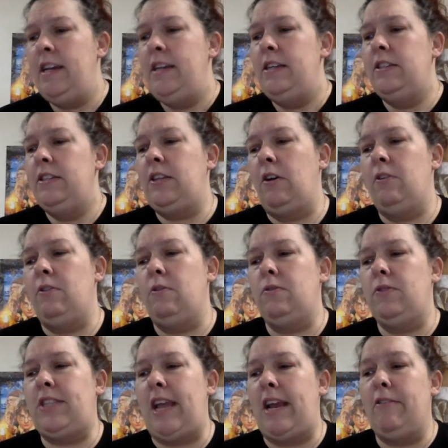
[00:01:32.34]
So,
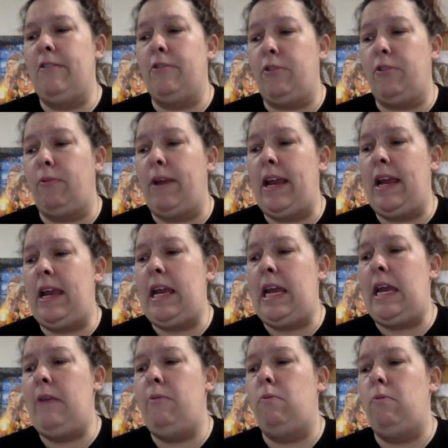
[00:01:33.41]
standard
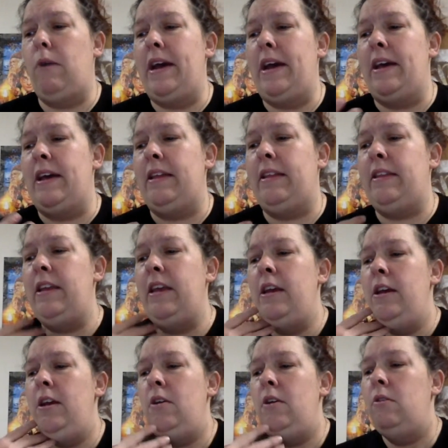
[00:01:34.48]
3 with
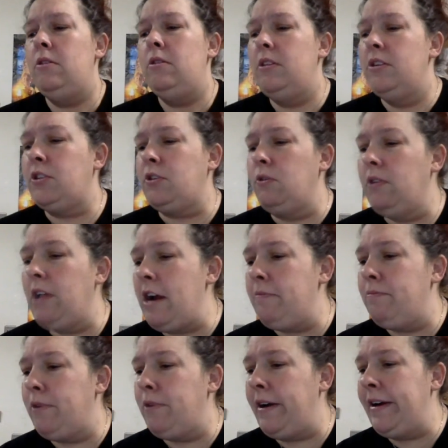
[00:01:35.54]
the school
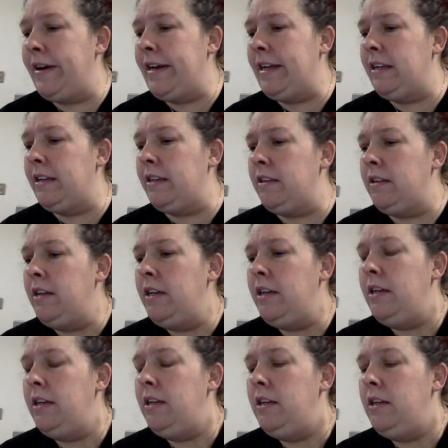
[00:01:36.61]
library
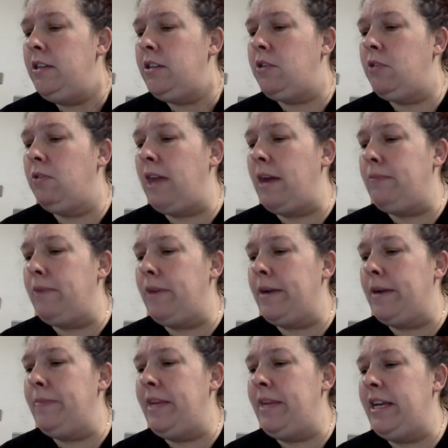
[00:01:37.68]

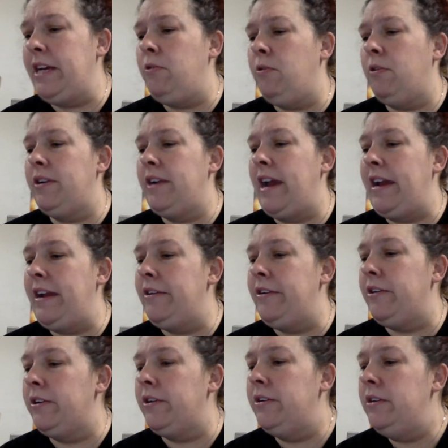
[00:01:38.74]
media
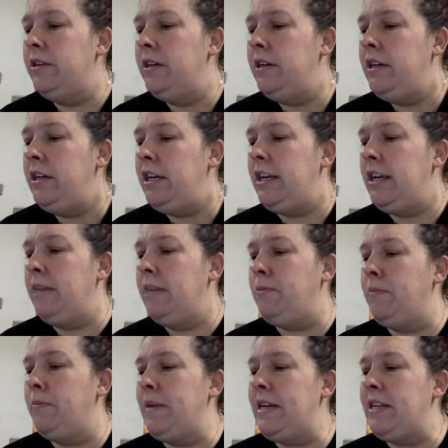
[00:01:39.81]
coordinator
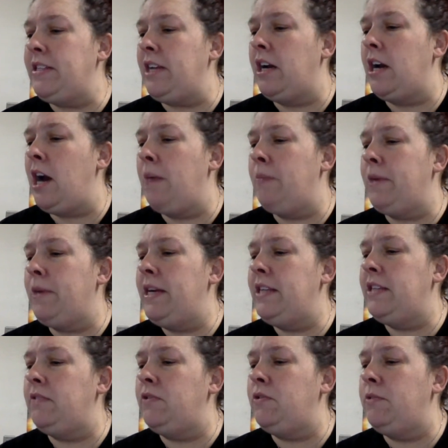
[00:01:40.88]
implements a
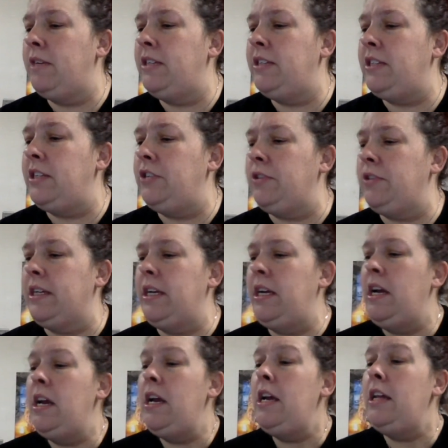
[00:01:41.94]
comprehensive 20th century
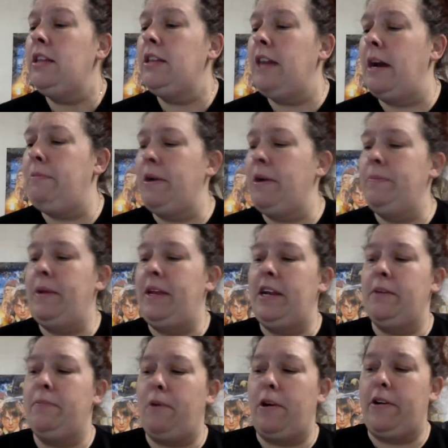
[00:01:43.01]
library media
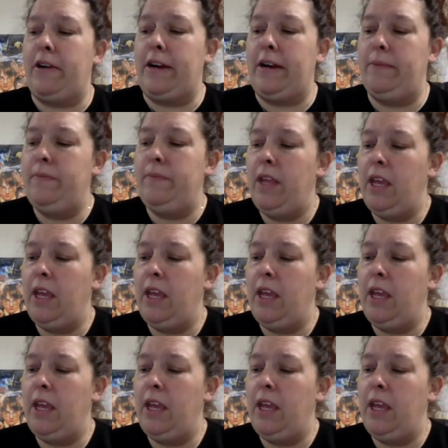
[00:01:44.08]
program.